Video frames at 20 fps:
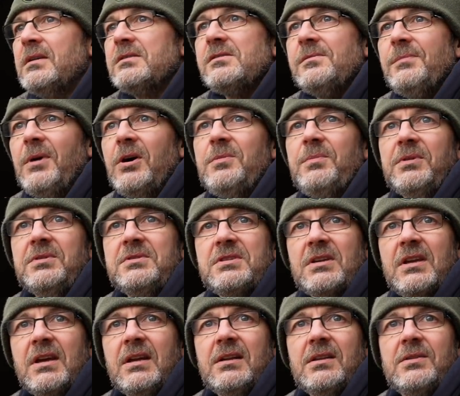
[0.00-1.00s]
So I'm hoping
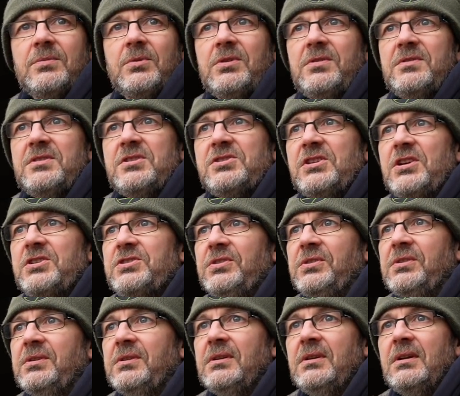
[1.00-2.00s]
to get another one on this
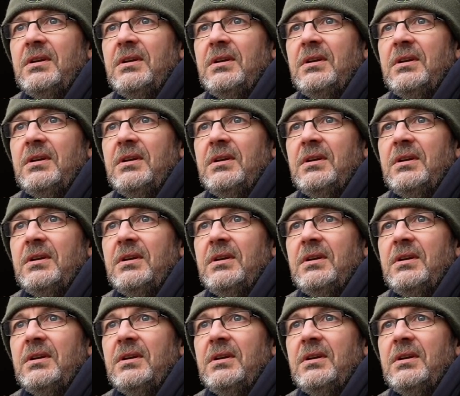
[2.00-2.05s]
session.